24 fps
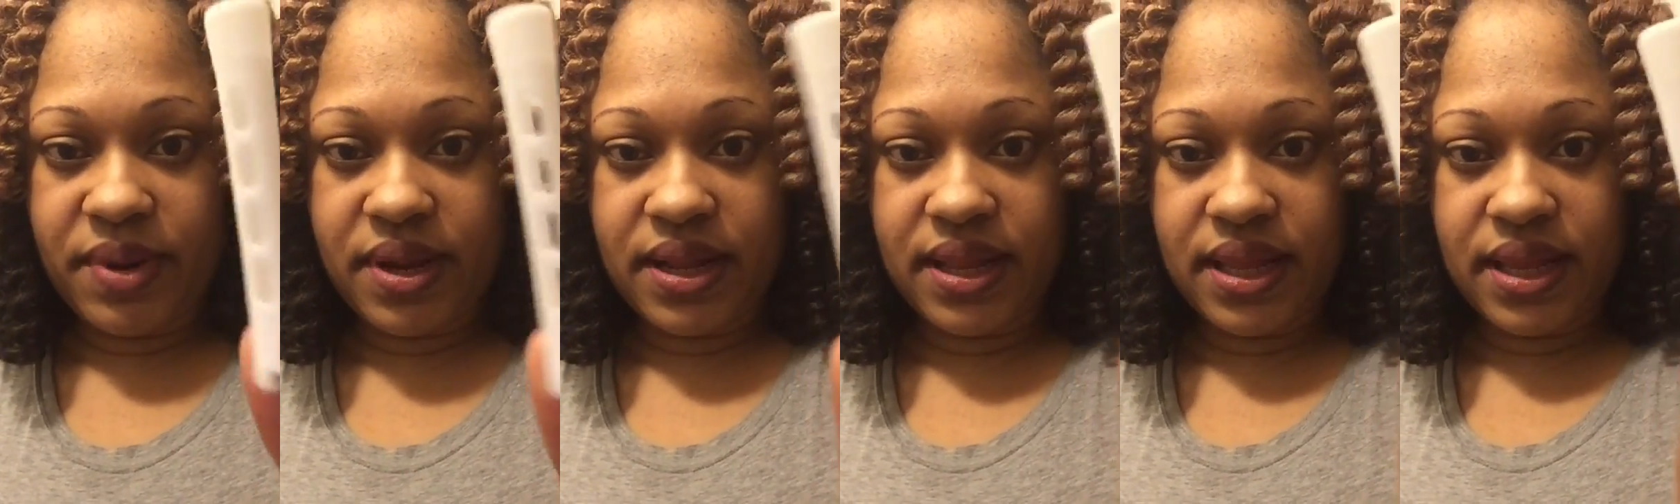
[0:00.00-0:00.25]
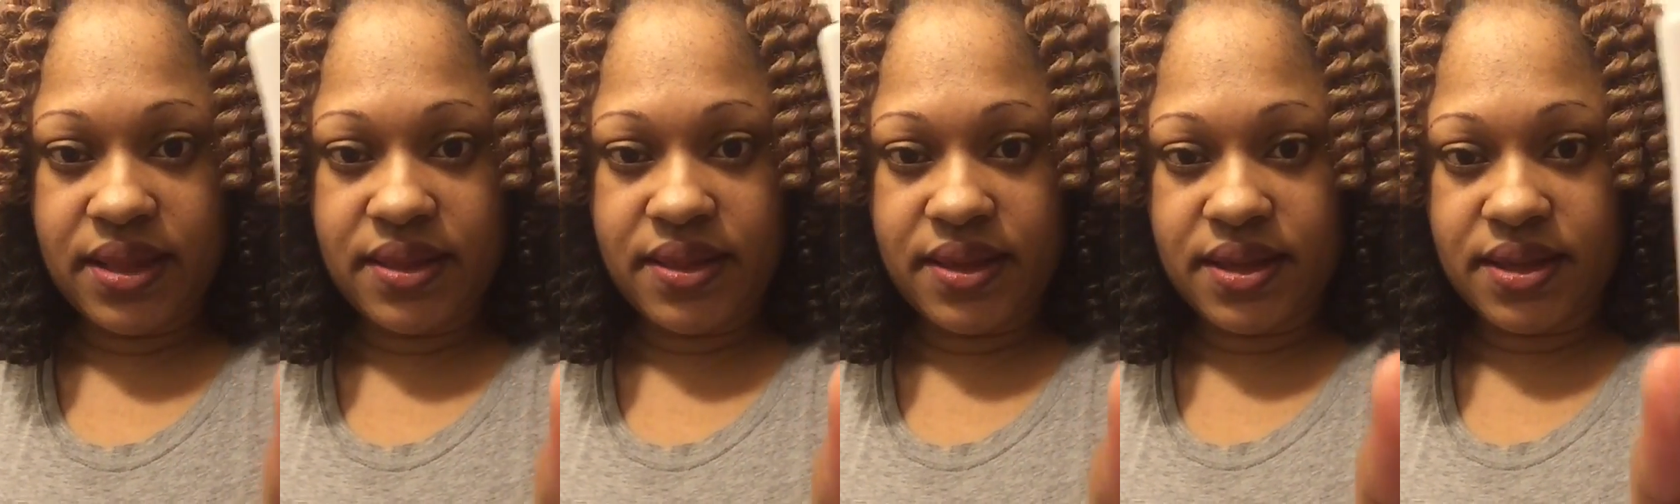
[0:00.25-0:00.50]

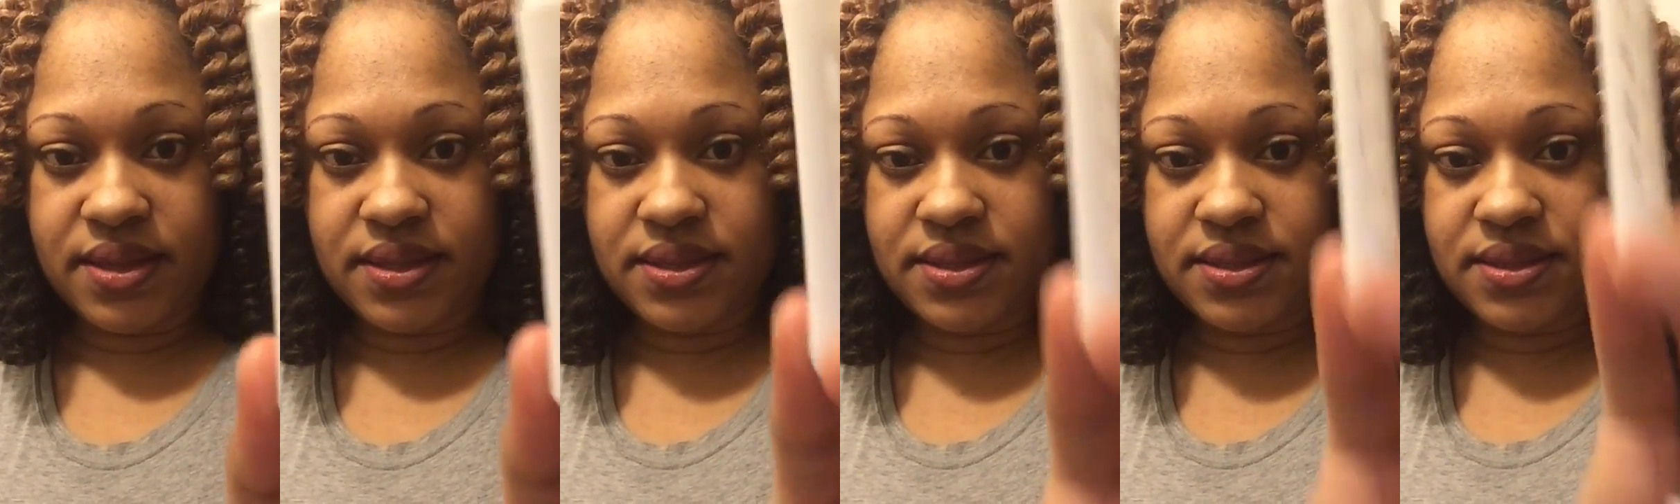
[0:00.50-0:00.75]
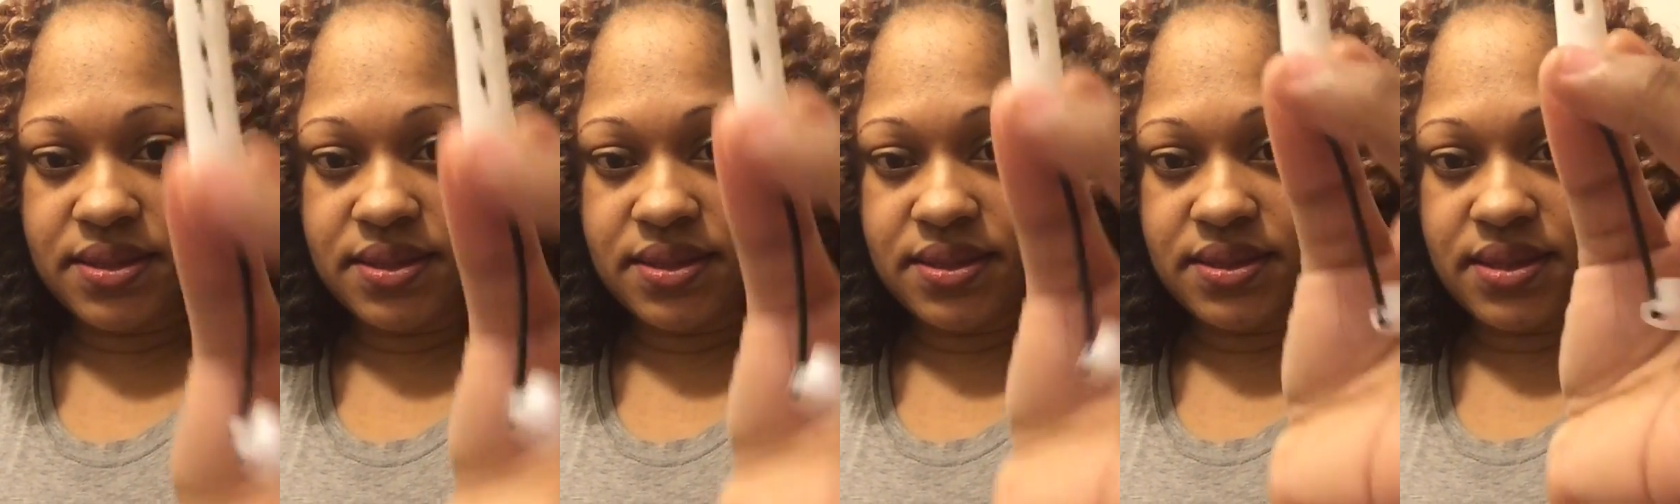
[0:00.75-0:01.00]
like
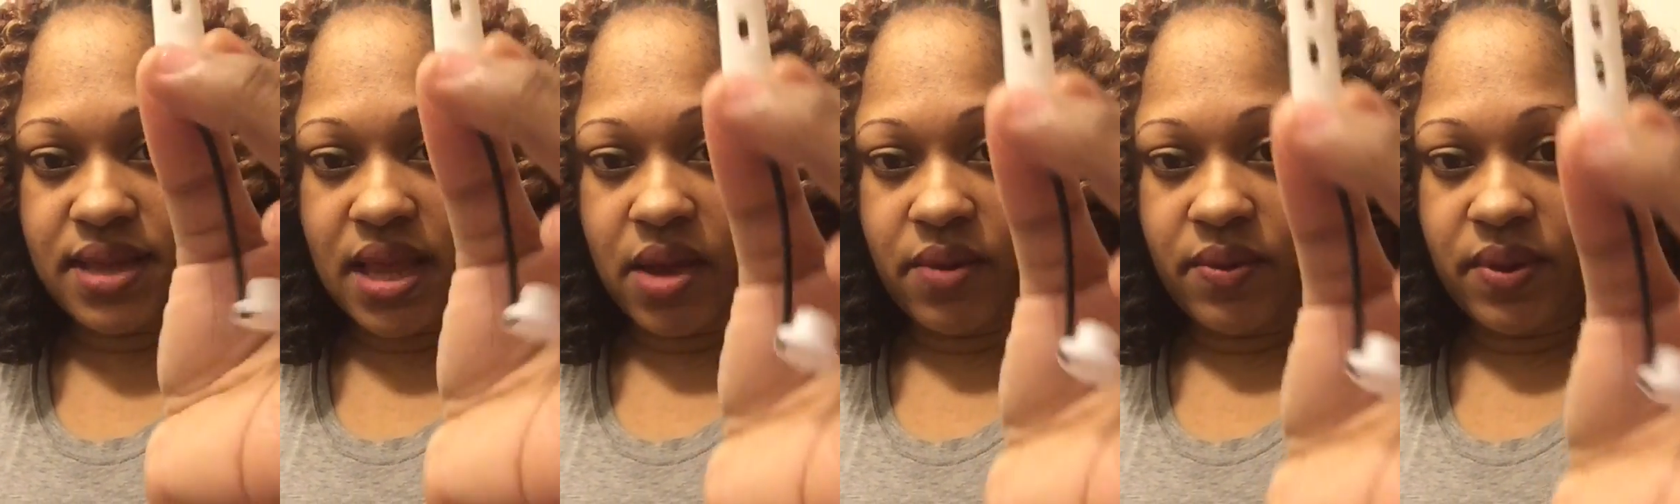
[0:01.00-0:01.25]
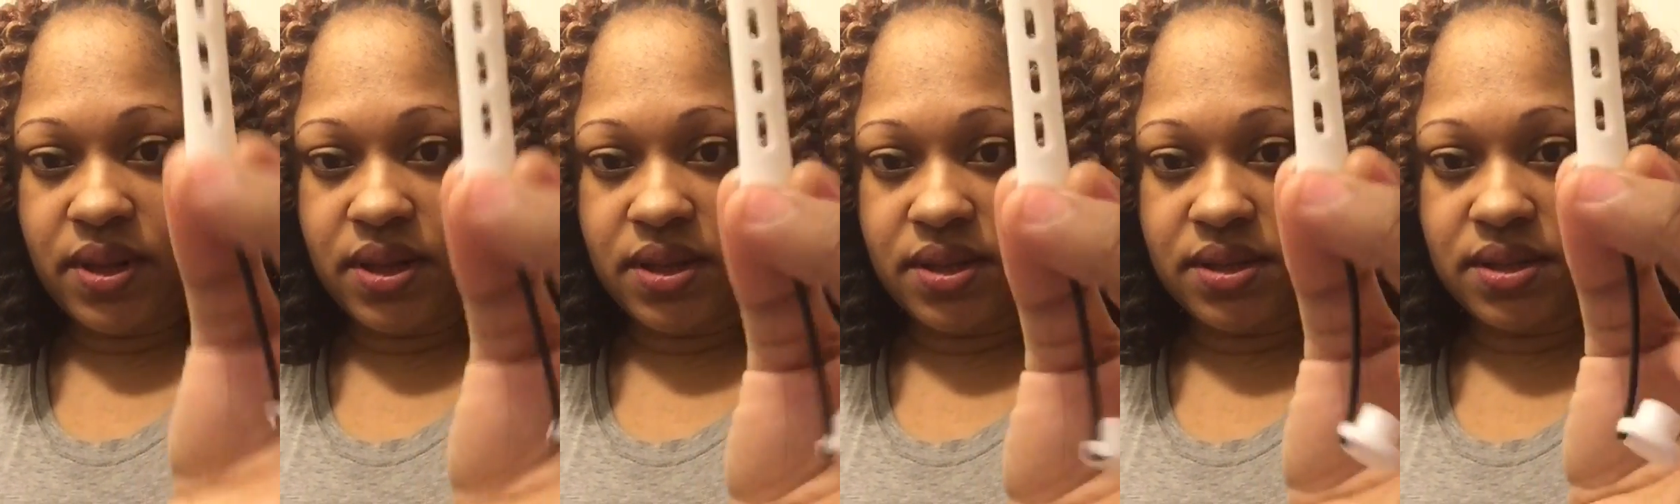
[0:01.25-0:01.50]
this. This is
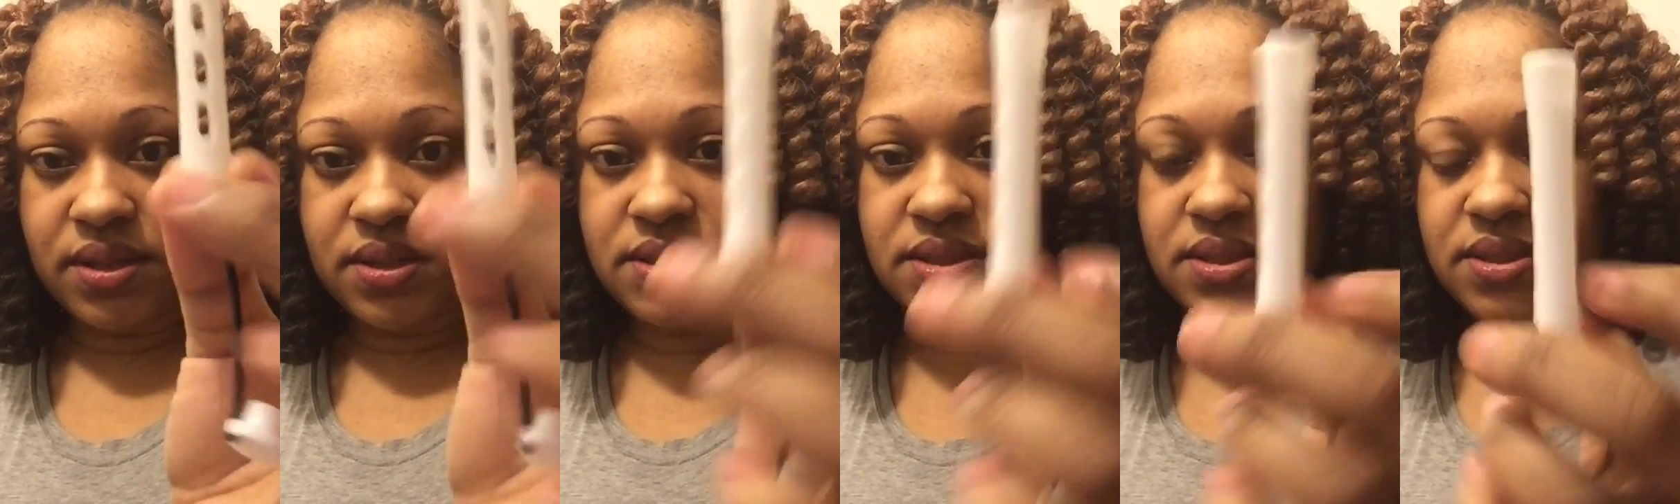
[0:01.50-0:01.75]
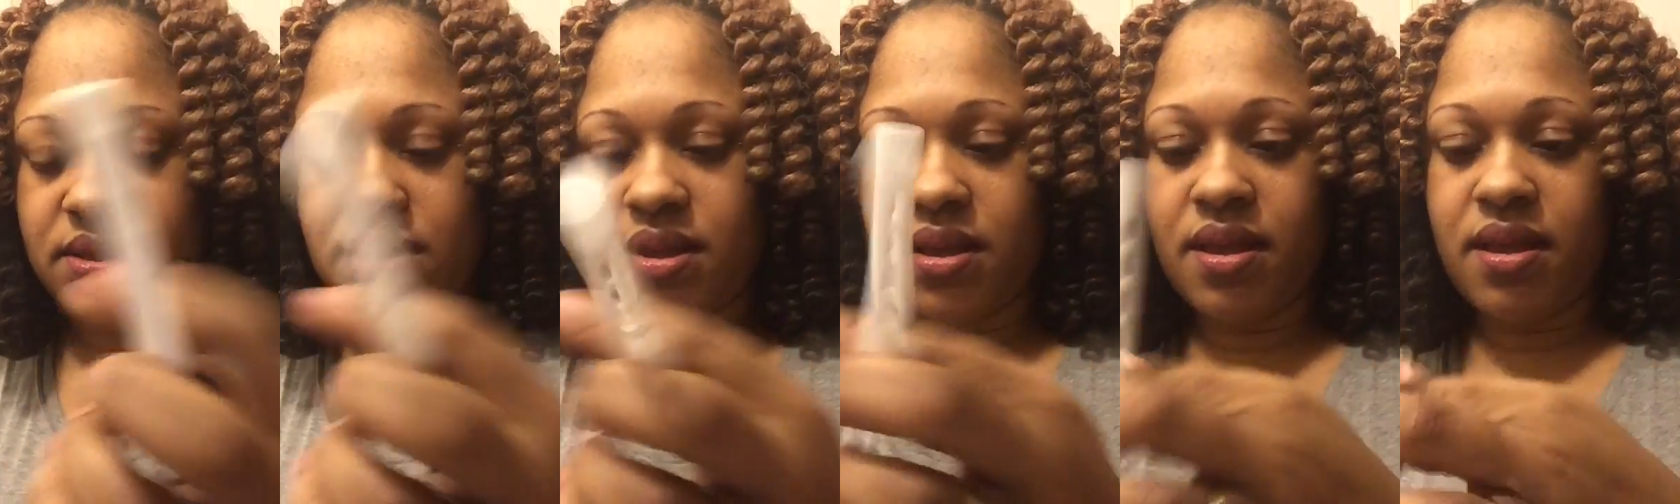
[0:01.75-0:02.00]
how it
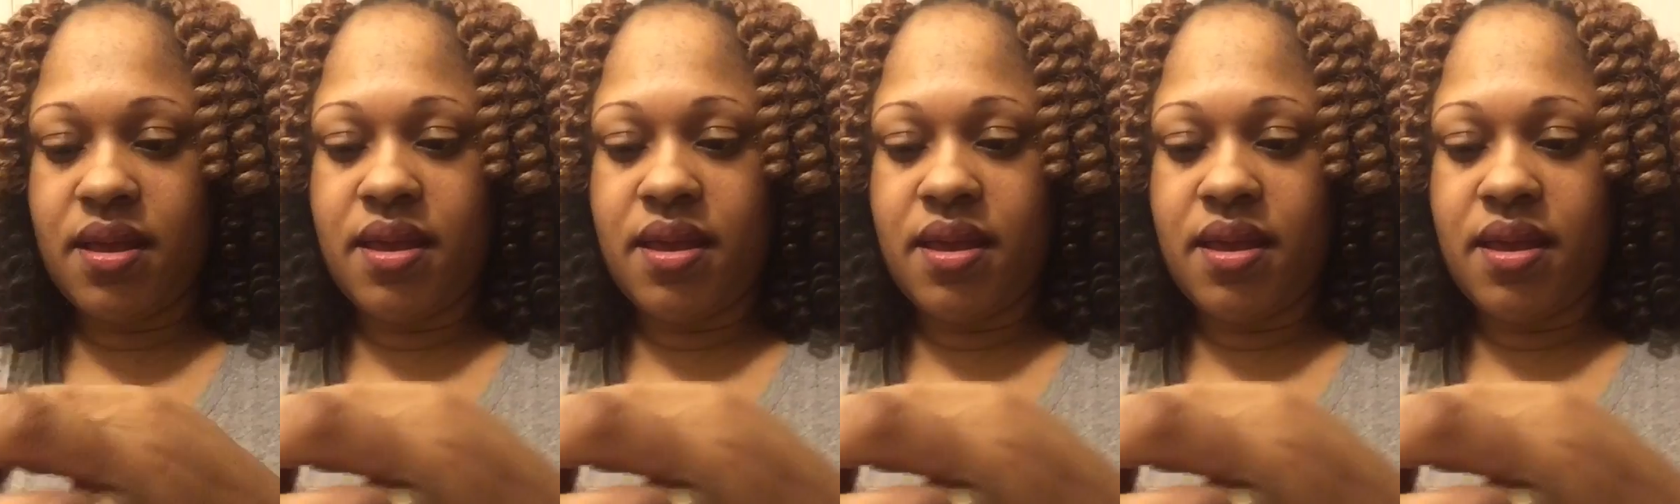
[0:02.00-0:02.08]
looks.